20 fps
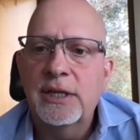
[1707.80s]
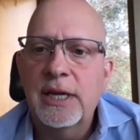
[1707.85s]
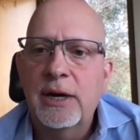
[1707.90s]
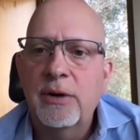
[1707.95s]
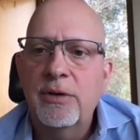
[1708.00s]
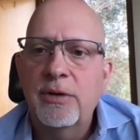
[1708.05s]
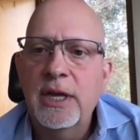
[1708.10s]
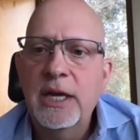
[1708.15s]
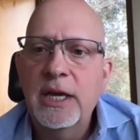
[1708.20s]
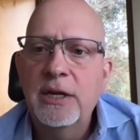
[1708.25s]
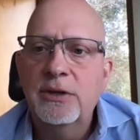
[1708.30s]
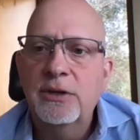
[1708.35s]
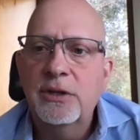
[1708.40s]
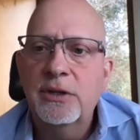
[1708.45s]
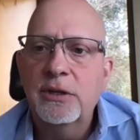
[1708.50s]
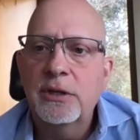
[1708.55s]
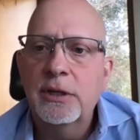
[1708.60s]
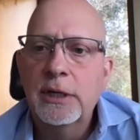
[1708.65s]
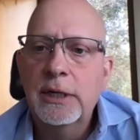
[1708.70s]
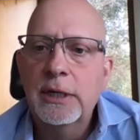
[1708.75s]

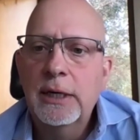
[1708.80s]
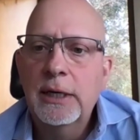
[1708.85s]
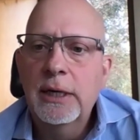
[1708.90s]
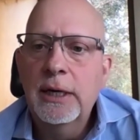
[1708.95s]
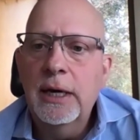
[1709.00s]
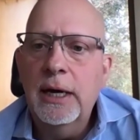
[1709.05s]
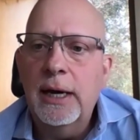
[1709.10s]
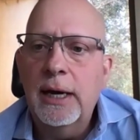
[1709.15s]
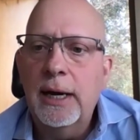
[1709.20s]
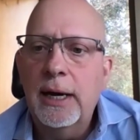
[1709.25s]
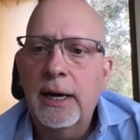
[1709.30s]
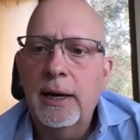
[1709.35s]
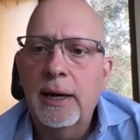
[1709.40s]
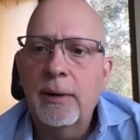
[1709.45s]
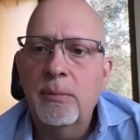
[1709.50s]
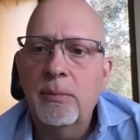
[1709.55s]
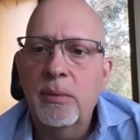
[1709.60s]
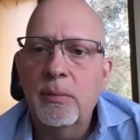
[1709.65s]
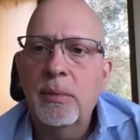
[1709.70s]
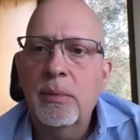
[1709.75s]
southeast?
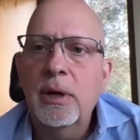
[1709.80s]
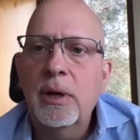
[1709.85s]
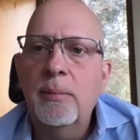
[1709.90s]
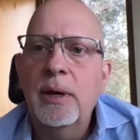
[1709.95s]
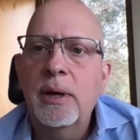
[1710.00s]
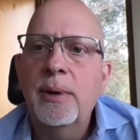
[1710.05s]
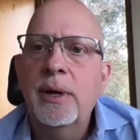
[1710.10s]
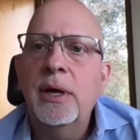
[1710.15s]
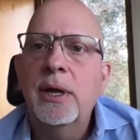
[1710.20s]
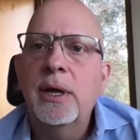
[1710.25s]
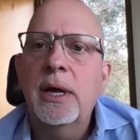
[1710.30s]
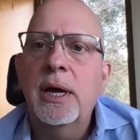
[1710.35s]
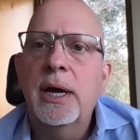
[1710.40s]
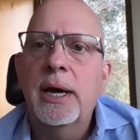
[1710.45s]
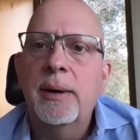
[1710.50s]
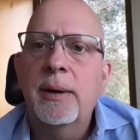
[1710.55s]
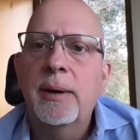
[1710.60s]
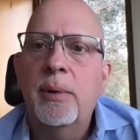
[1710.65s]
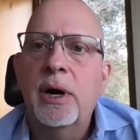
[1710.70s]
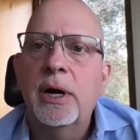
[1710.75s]
Maybe
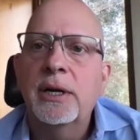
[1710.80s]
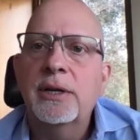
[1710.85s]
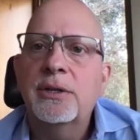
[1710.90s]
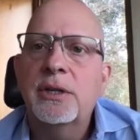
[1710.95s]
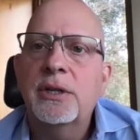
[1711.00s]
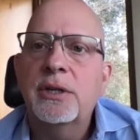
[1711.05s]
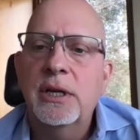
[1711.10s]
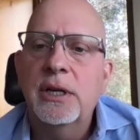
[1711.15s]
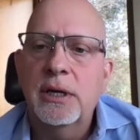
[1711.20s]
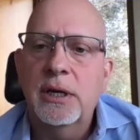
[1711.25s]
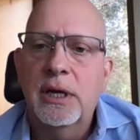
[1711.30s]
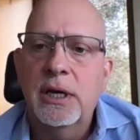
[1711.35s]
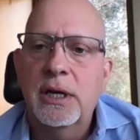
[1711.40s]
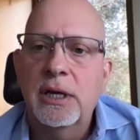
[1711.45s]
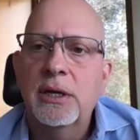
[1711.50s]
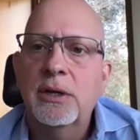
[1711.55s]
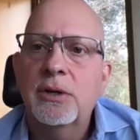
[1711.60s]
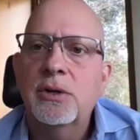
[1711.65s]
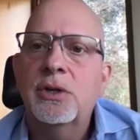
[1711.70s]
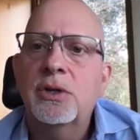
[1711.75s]
Marcus, can
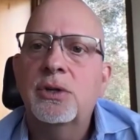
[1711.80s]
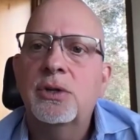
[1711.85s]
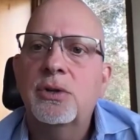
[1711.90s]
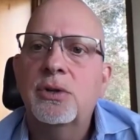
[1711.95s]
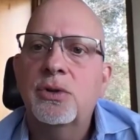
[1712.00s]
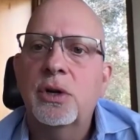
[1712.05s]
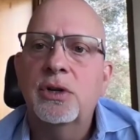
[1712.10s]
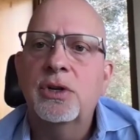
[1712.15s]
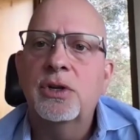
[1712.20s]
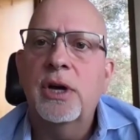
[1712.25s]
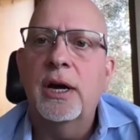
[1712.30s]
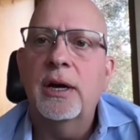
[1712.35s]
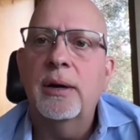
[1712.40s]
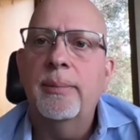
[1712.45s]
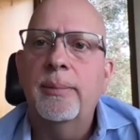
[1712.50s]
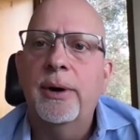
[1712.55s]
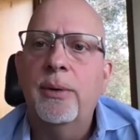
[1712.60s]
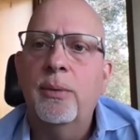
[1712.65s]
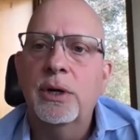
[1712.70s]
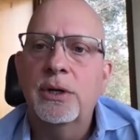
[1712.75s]
you just sort of
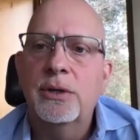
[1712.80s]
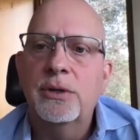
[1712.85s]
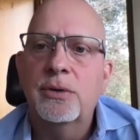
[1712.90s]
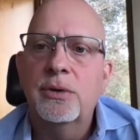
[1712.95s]
talk about